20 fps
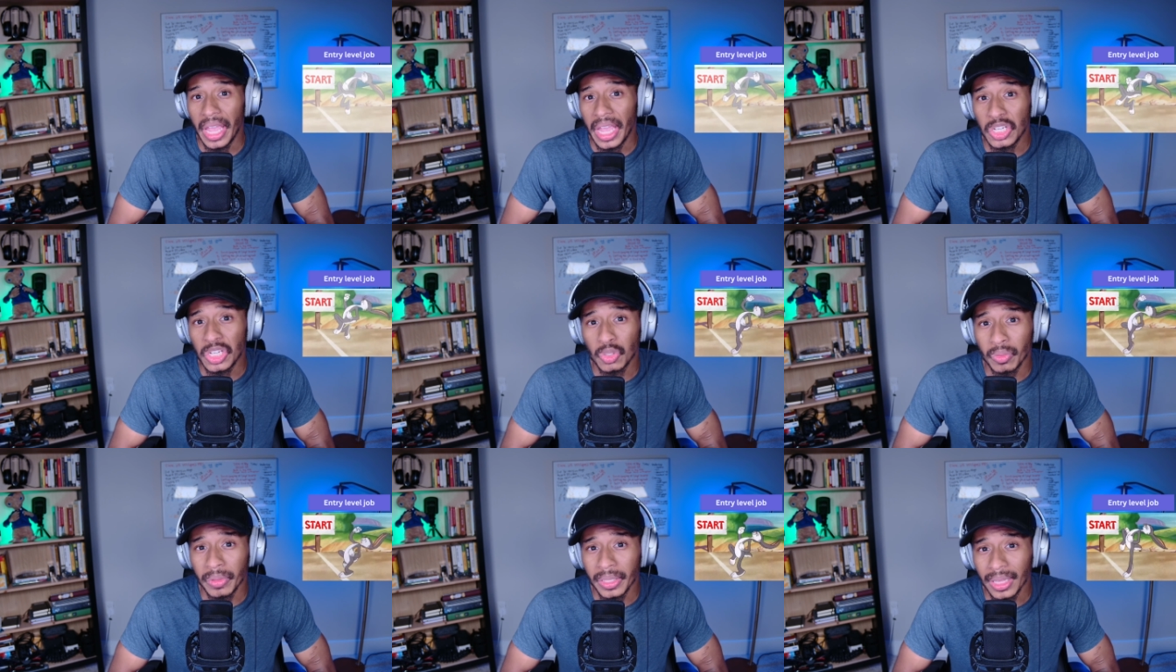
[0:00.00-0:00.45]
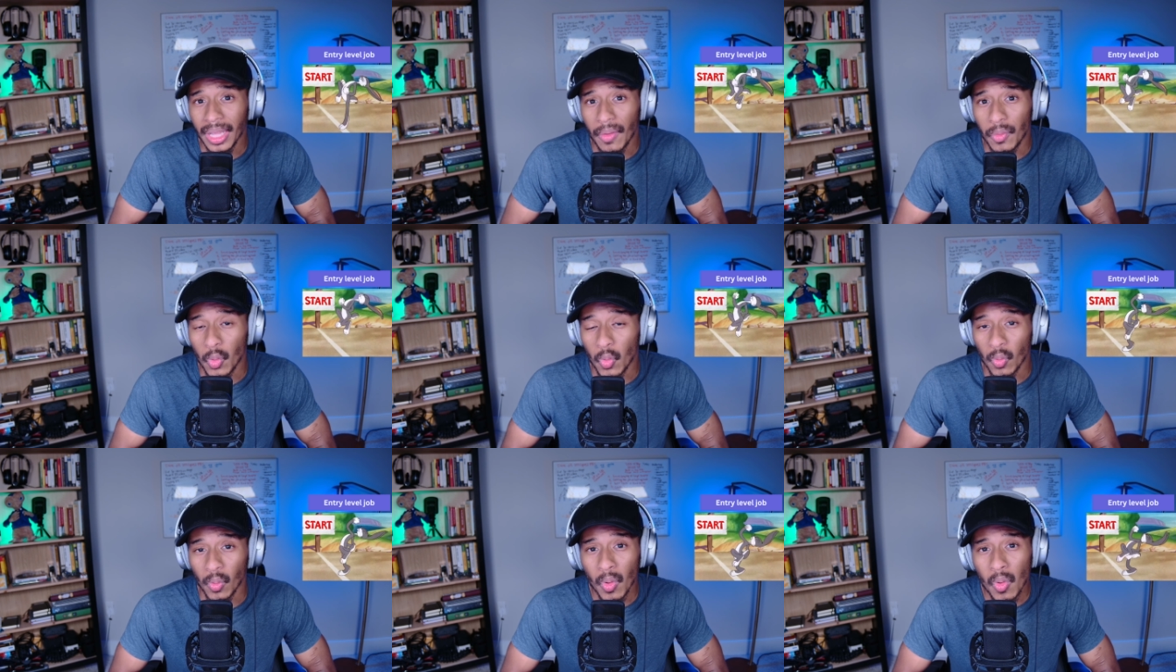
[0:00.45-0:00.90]
entry
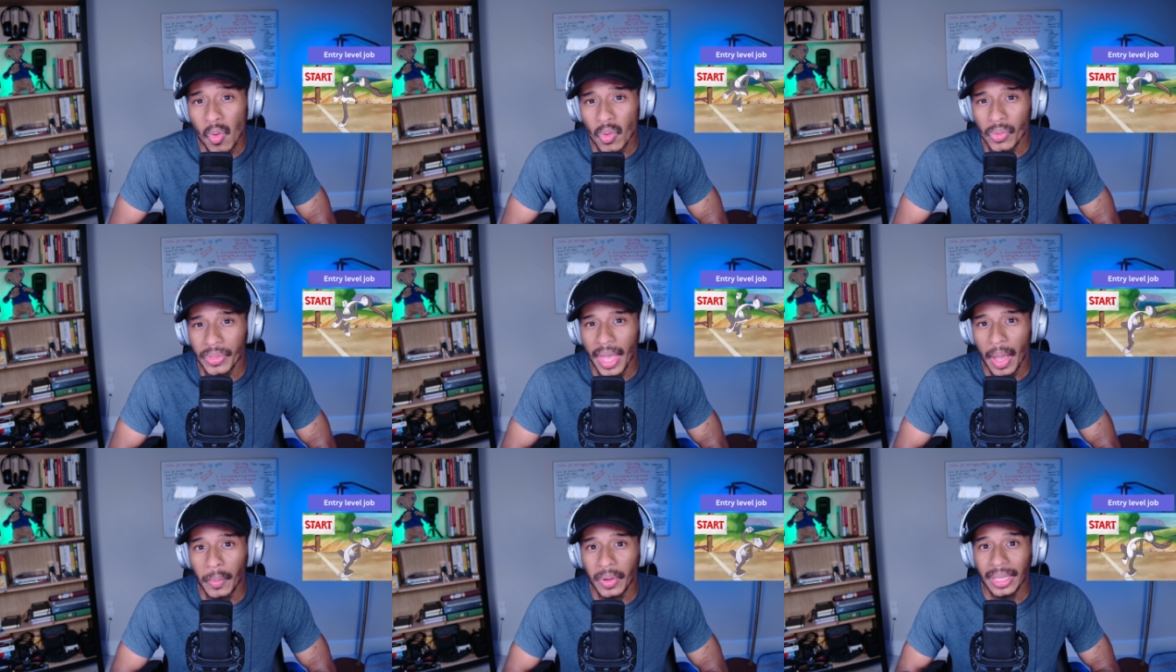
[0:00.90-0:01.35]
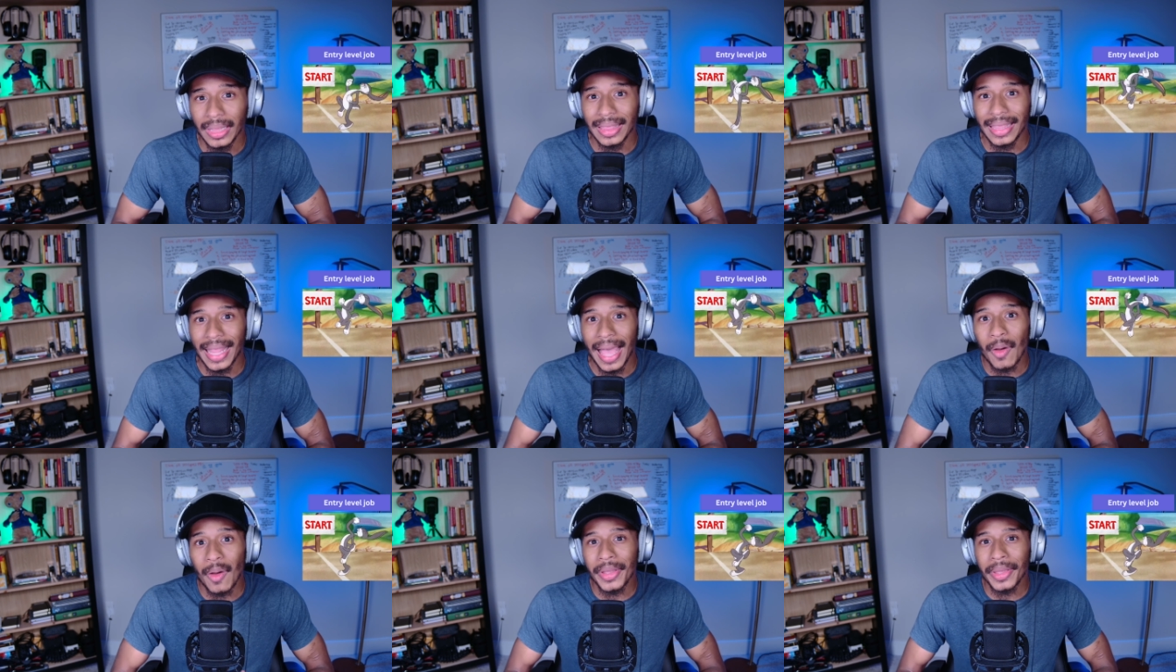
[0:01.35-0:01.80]
level role that would
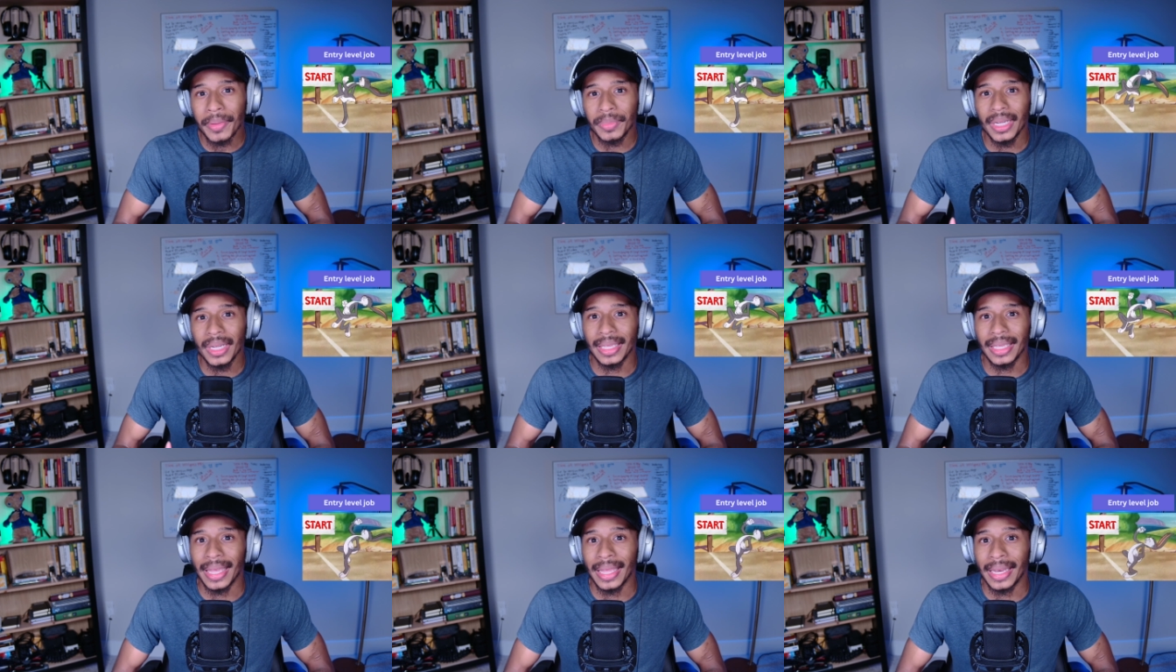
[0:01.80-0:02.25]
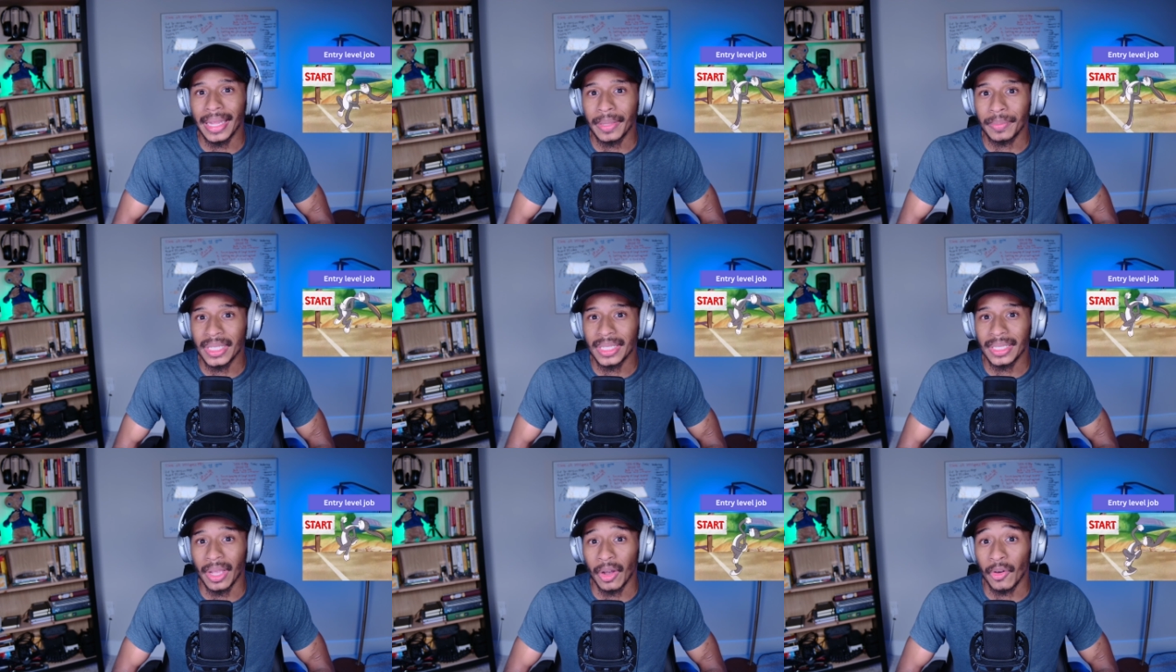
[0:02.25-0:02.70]
allow him to get
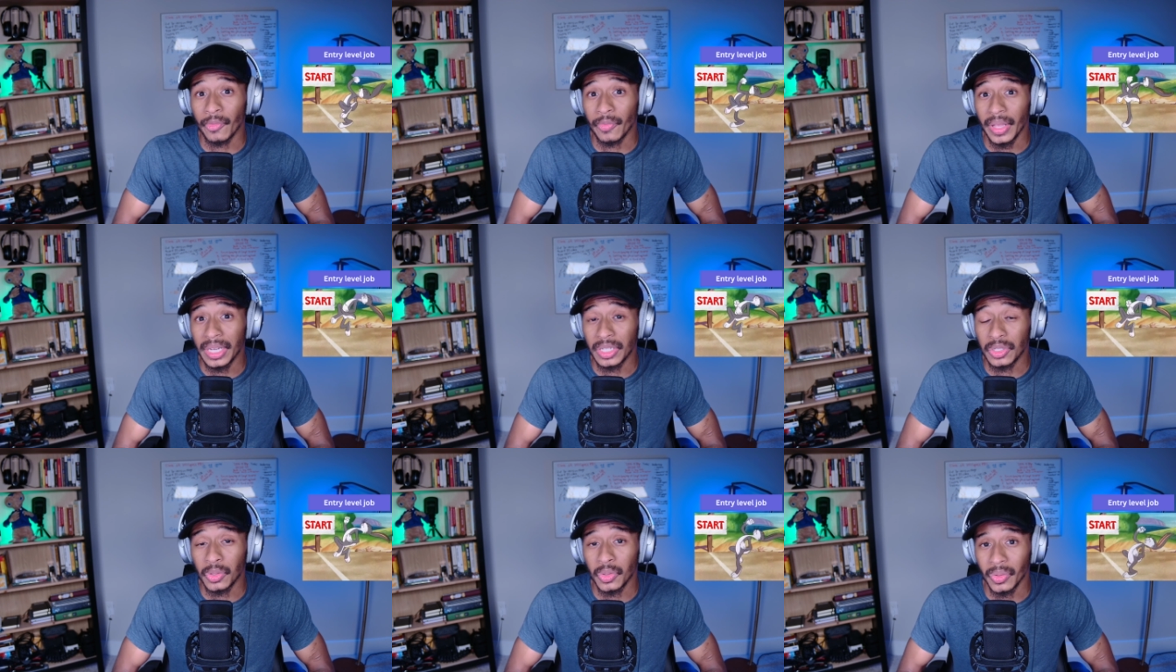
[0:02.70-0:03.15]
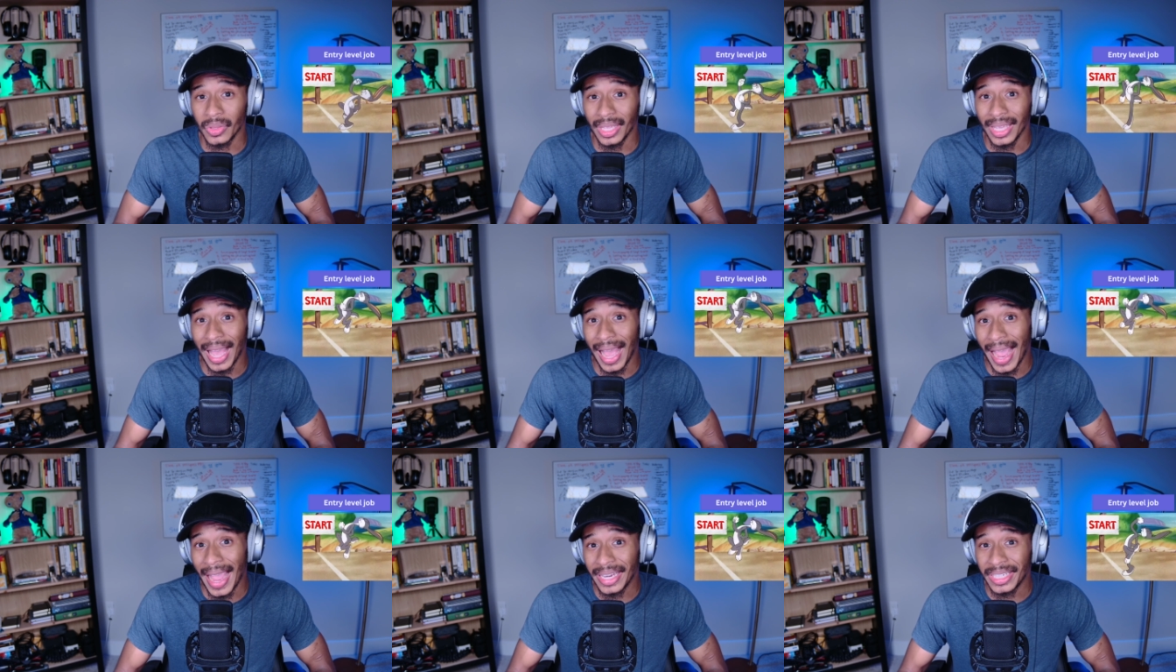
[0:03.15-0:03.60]
himself into
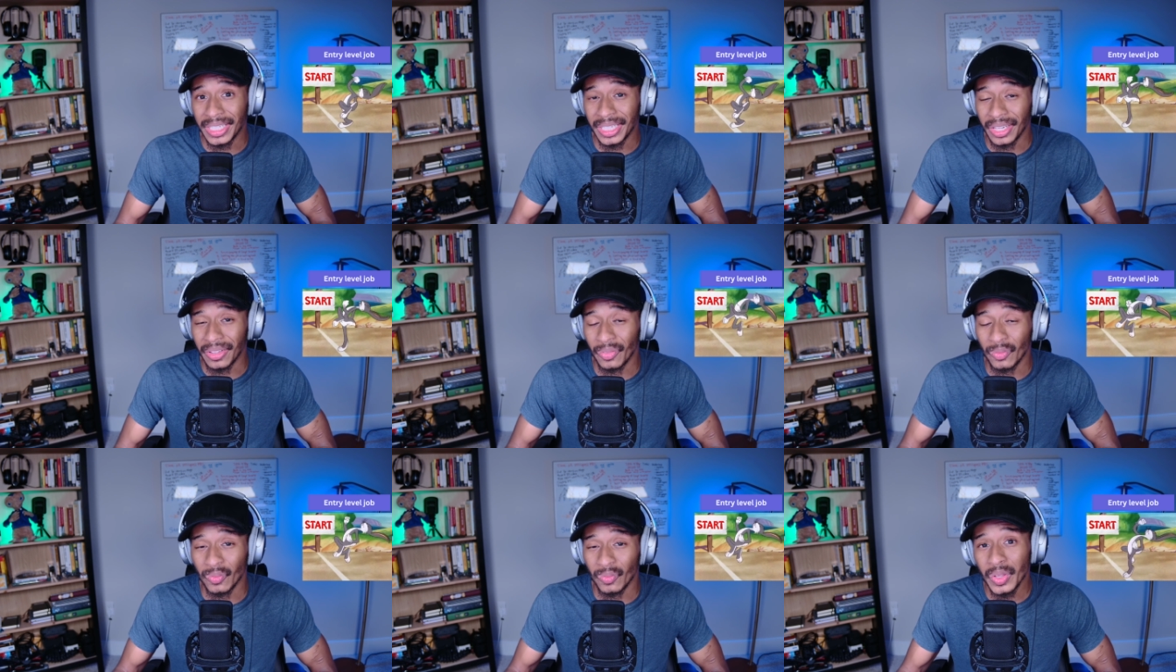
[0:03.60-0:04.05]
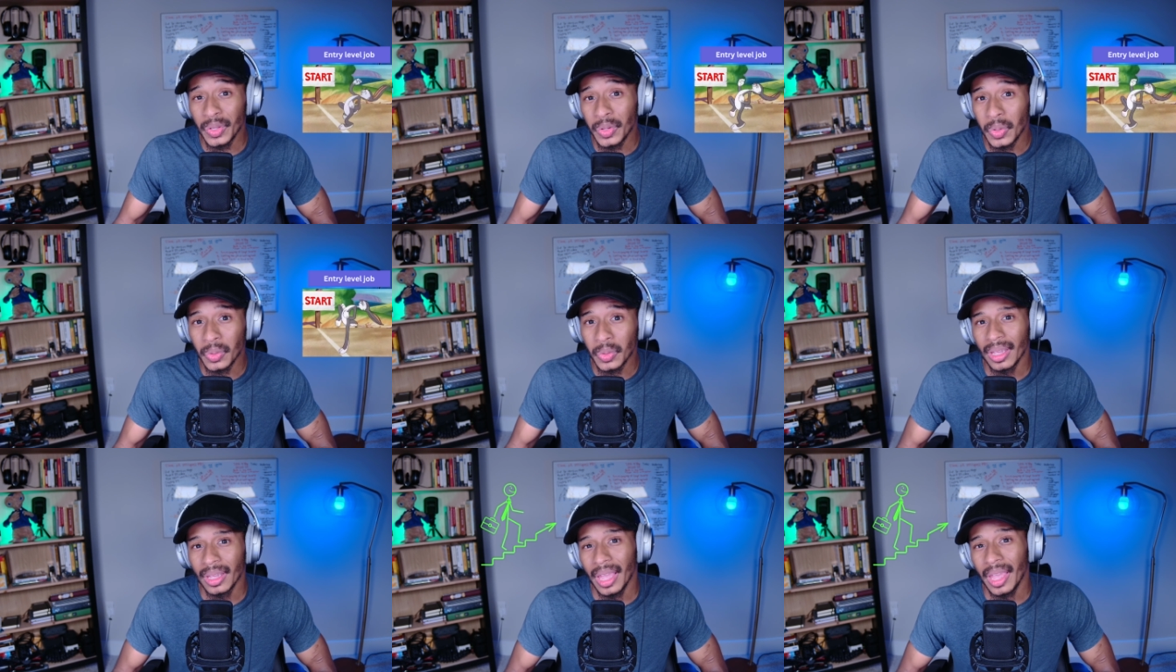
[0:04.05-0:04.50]
the IT field